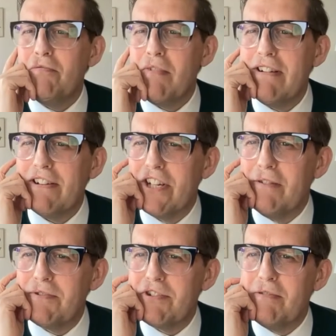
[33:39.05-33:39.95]
where it
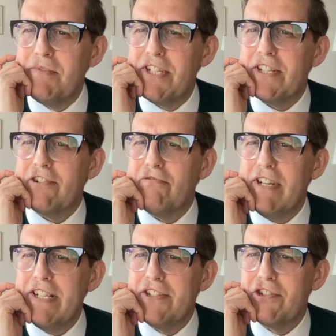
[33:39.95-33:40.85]
comes from? Is it the
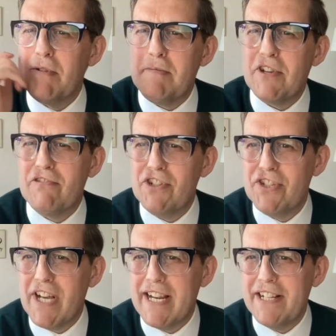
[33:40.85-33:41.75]
Greeks or maybe
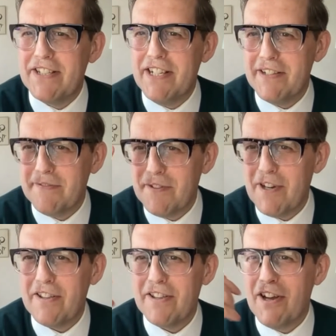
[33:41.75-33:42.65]
Christianity, the
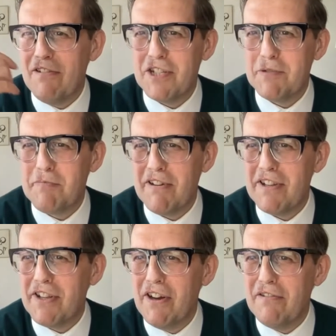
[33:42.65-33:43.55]
Father, the Holy Spirit,
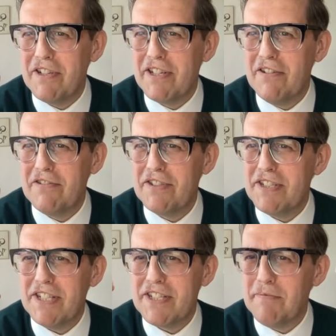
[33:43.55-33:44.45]
and the Holy Ghost?
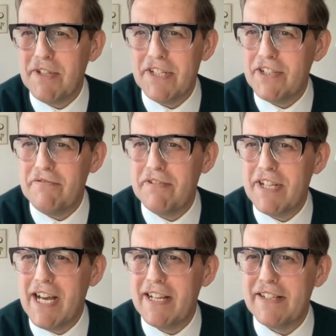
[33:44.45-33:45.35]
Is it something to do with
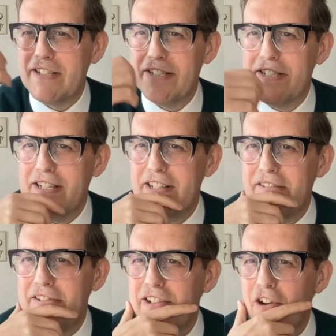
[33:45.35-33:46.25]
that? Is, it, is
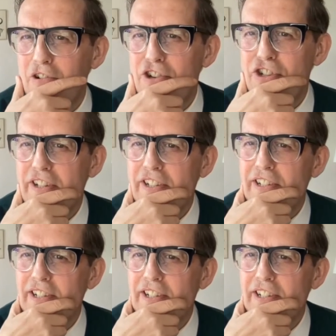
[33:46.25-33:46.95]
there an no, origin?